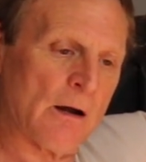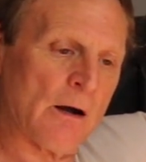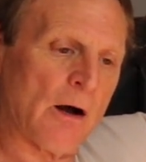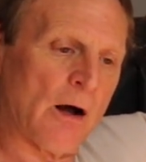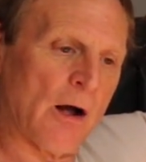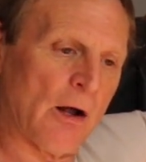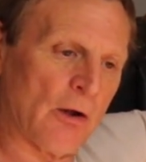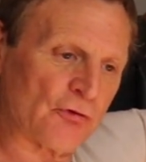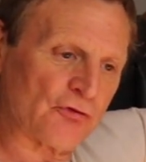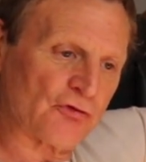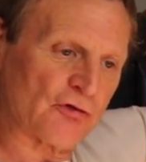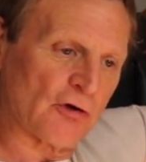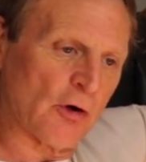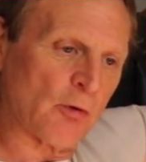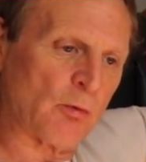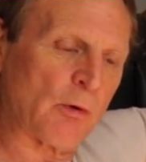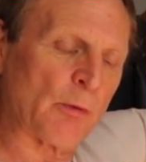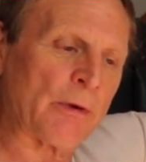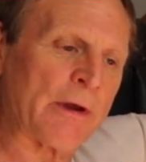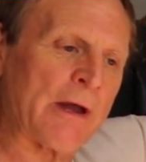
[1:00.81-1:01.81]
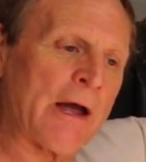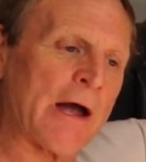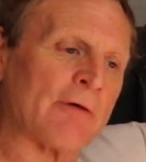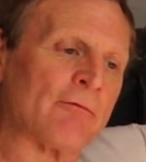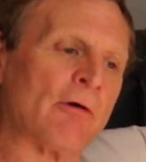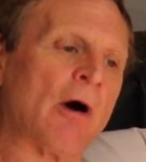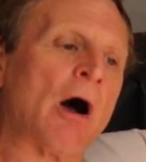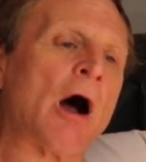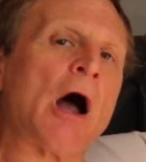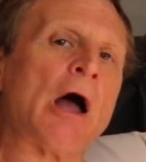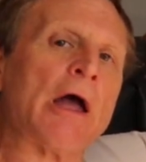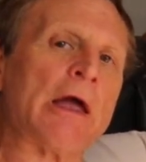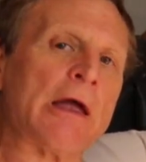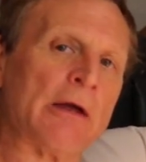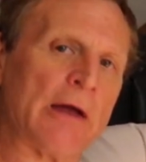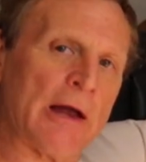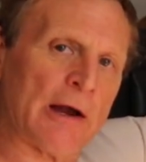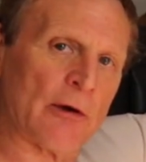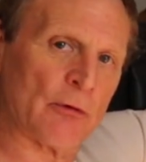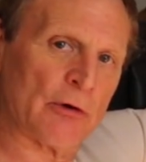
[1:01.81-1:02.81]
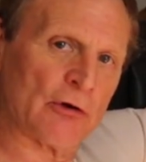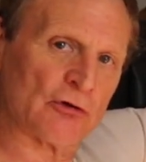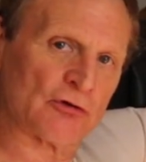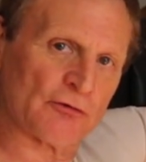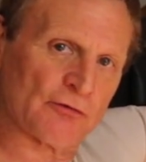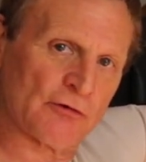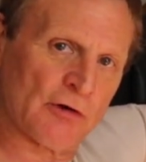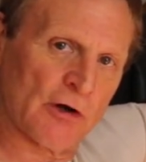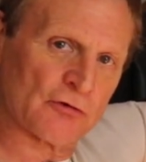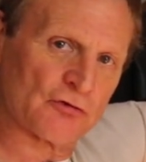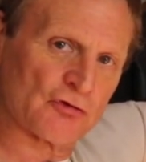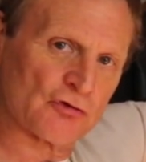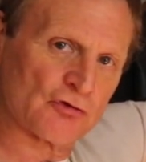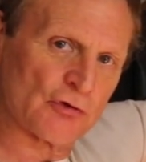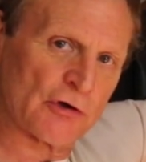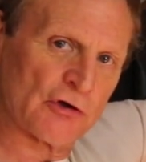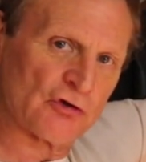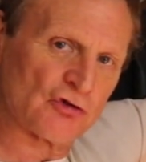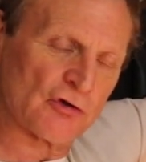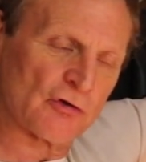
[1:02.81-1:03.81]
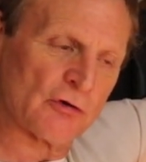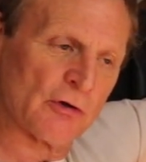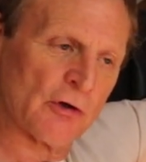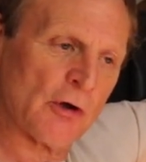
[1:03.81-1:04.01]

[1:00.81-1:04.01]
Also, when we have high areas of concentration,